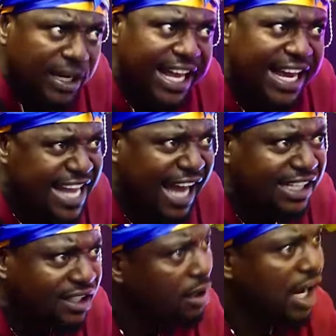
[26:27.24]
na yedi
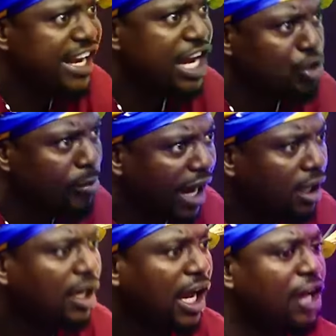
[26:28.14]
adi. Aye, juma.
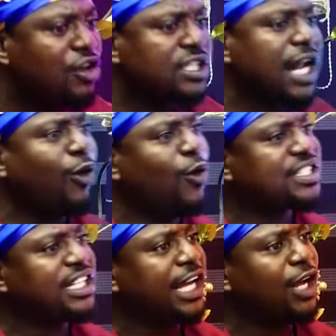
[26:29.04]
I don't think I will
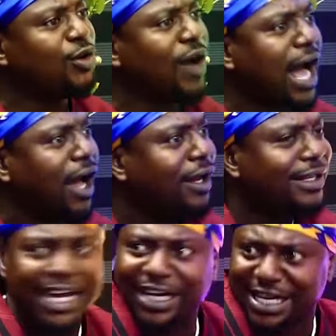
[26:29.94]
see Kendra.
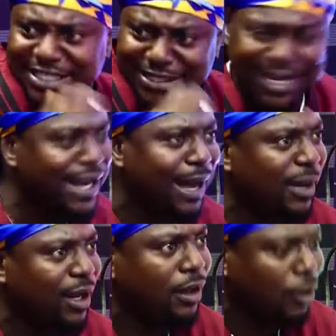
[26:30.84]
Yen kasa se ana
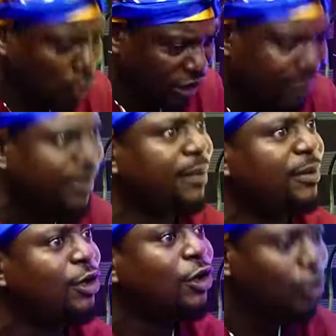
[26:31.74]
me. Unti mini
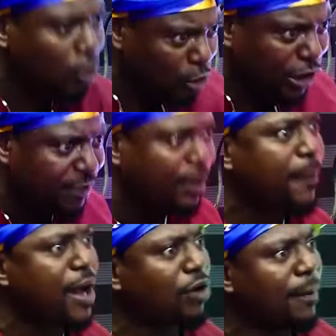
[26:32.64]
me. Unni mini
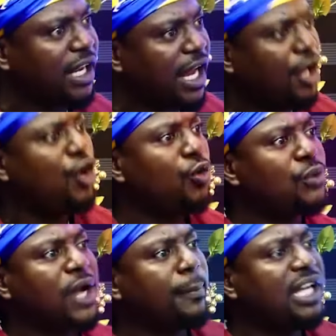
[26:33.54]
pakwa me ye.
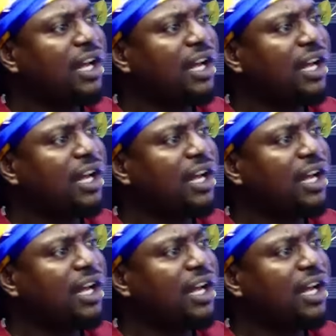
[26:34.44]
Ucha me ye